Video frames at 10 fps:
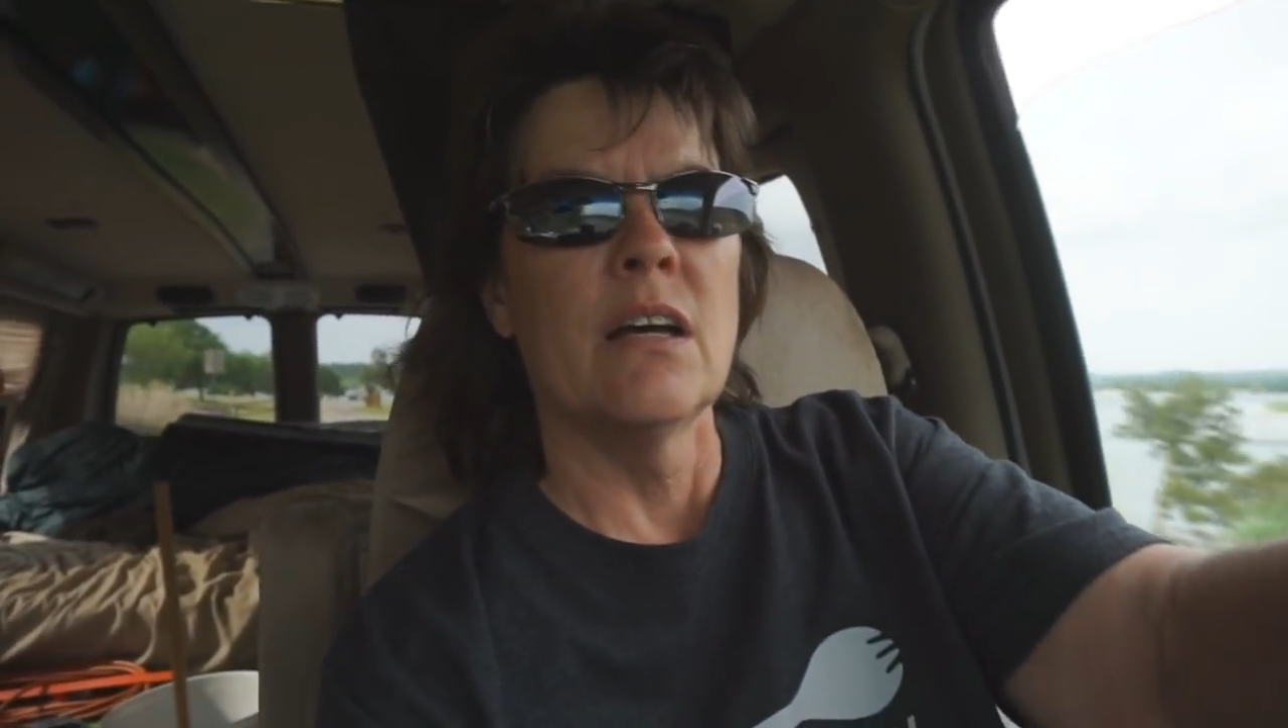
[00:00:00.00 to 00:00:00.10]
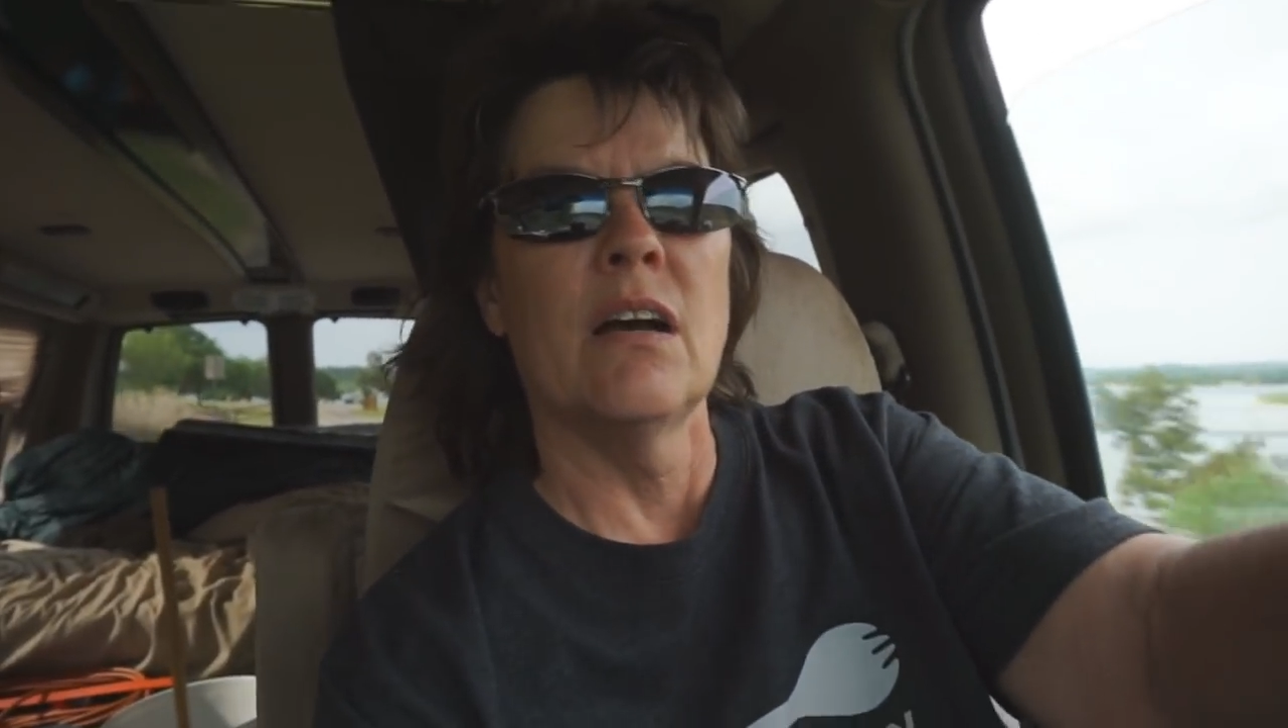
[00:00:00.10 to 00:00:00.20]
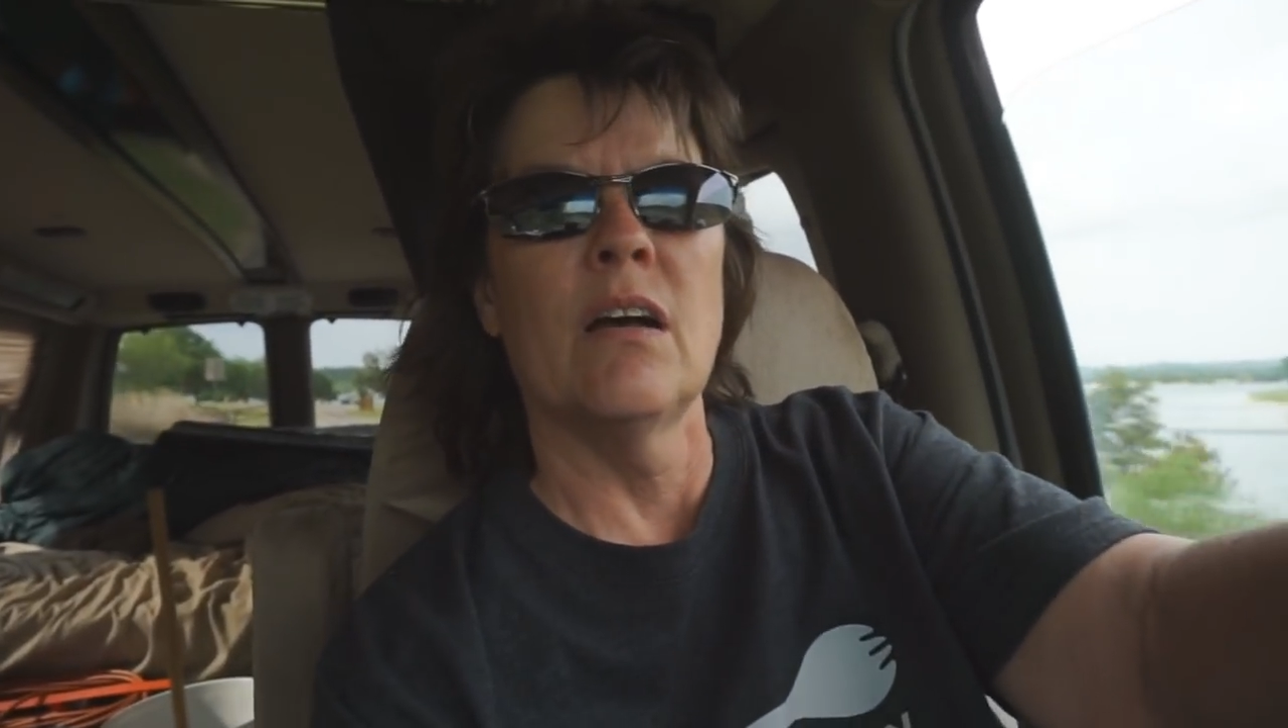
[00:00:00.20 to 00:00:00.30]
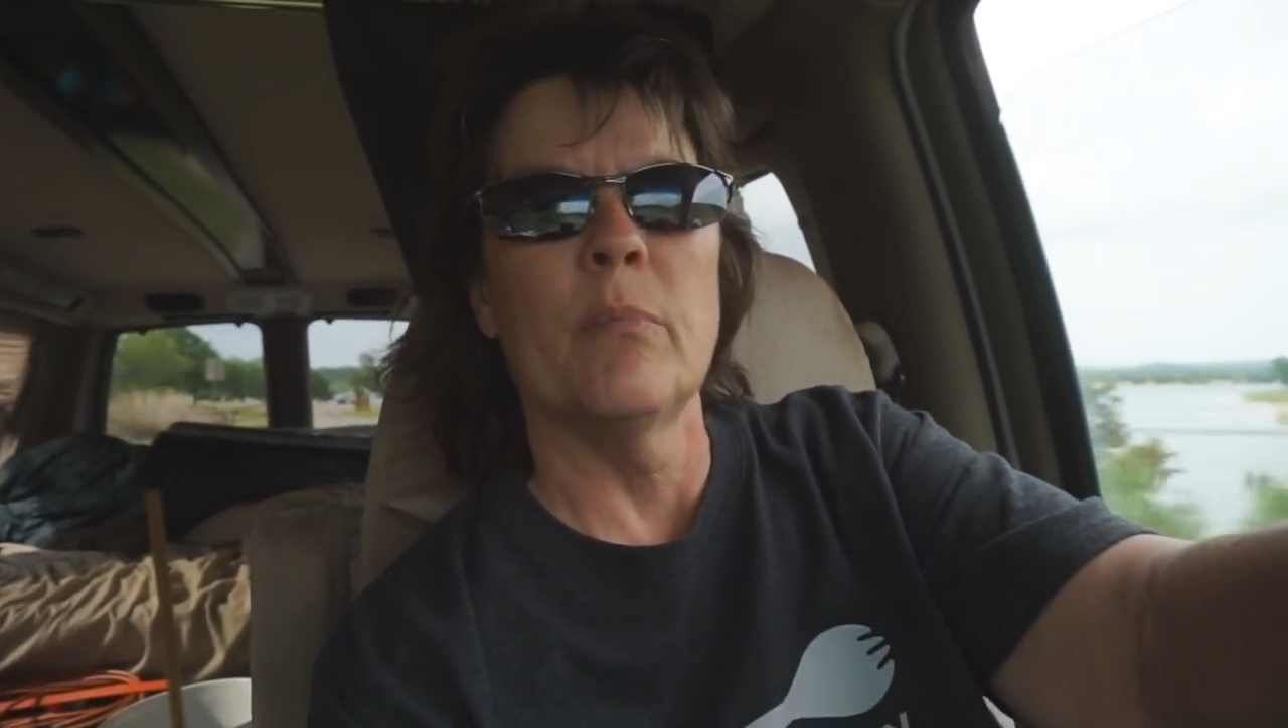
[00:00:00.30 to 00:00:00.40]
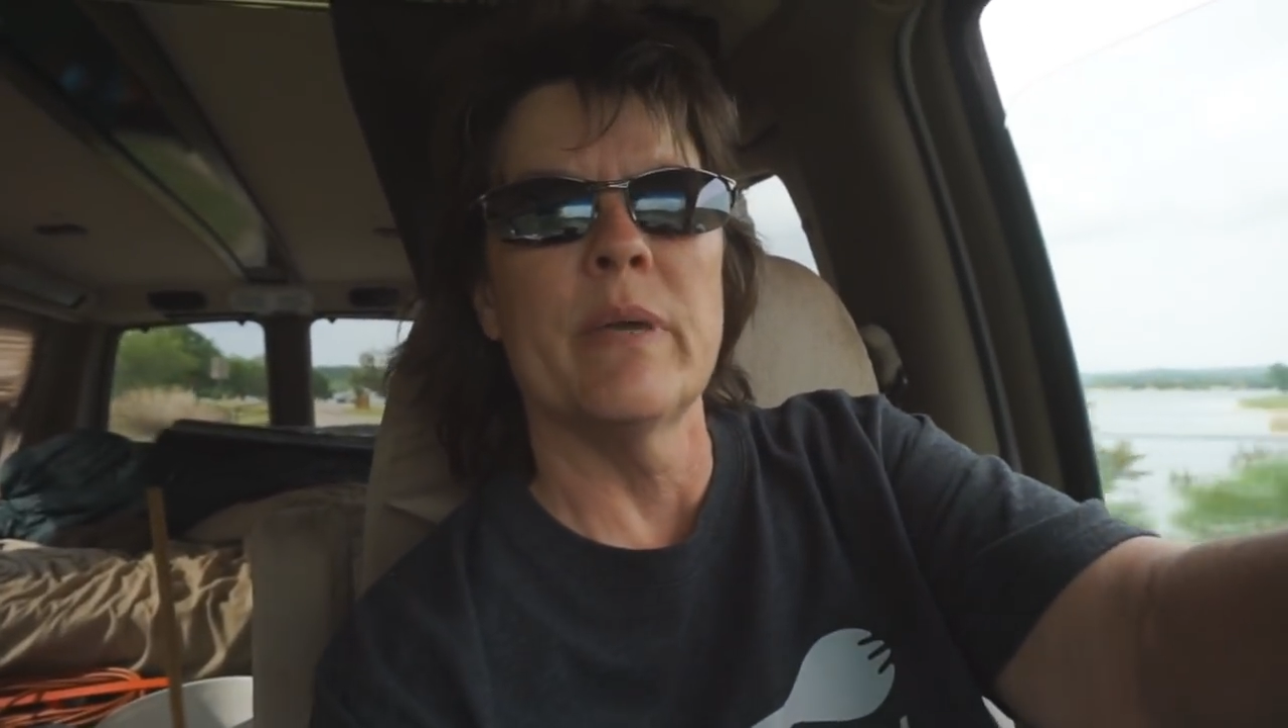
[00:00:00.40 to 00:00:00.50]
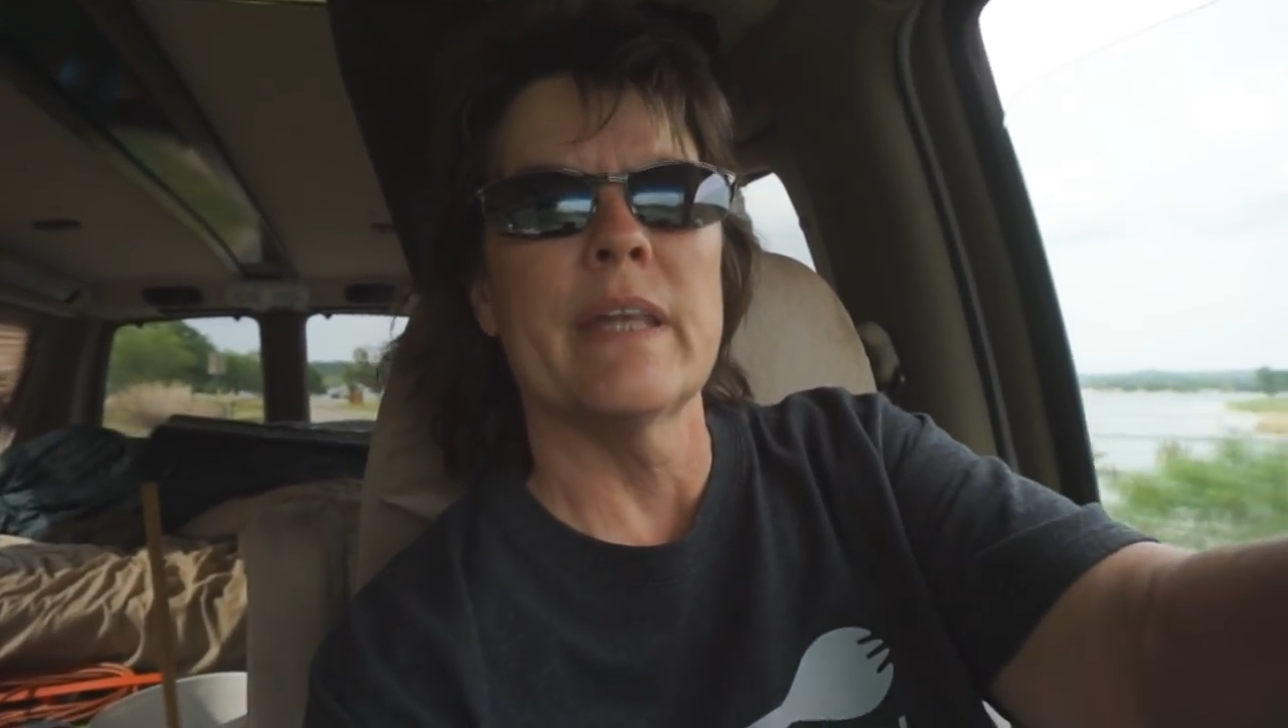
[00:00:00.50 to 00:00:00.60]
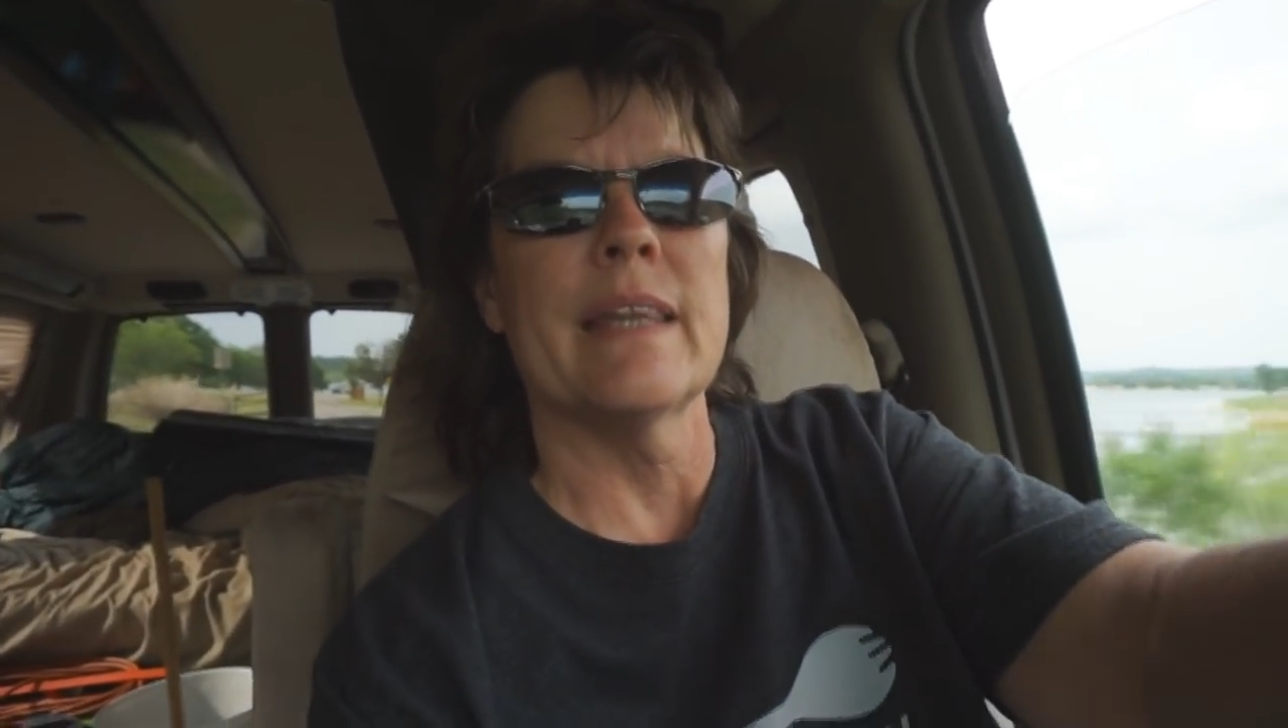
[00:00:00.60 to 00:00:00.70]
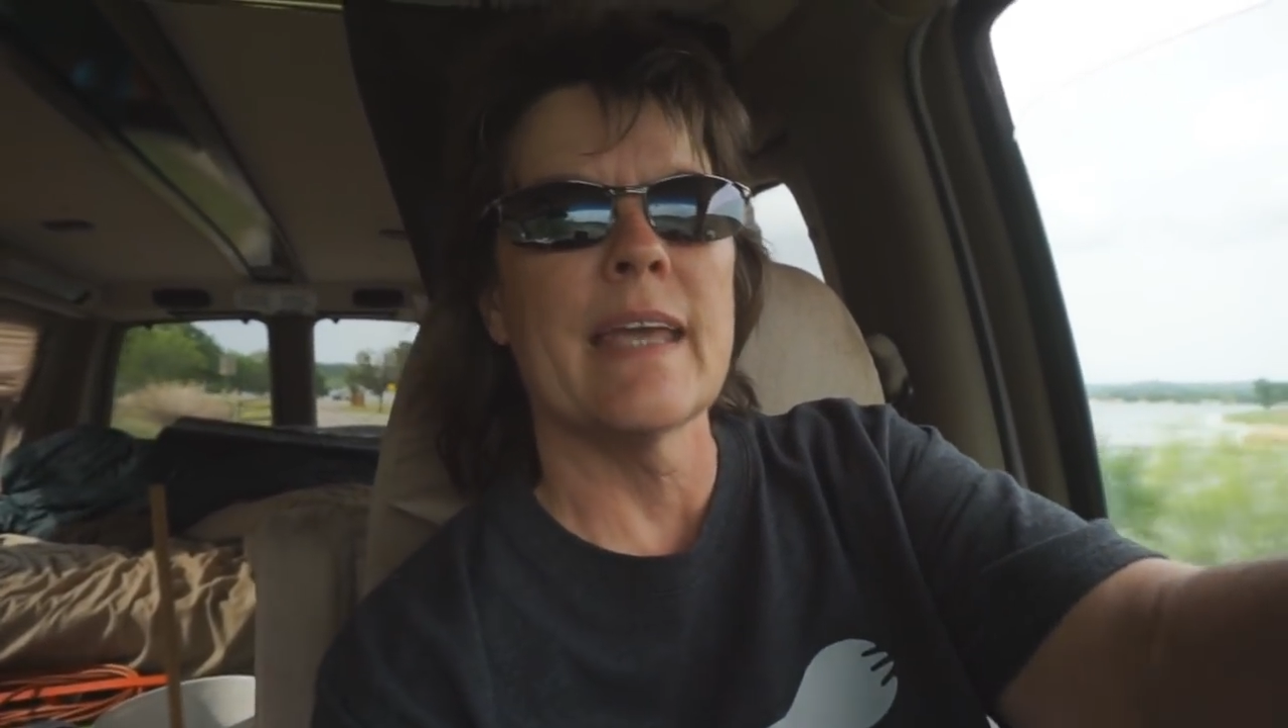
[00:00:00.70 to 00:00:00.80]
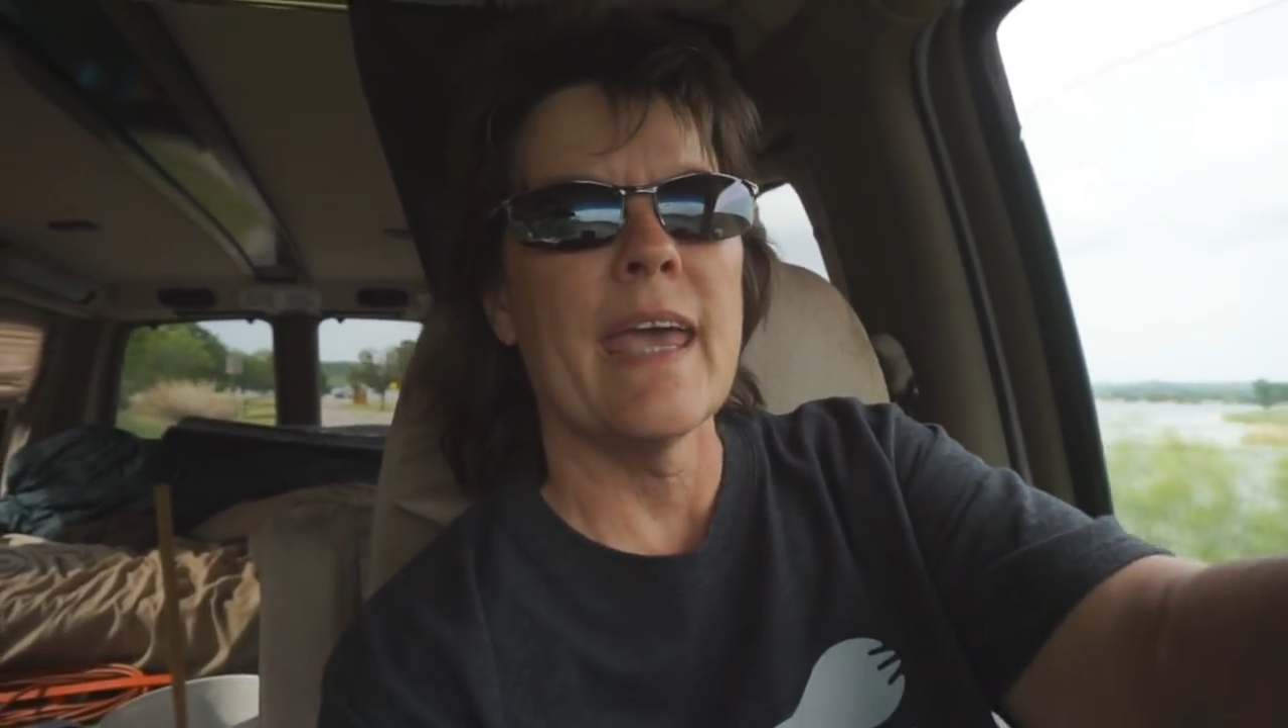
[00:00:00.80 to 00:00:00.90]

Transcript: um, in the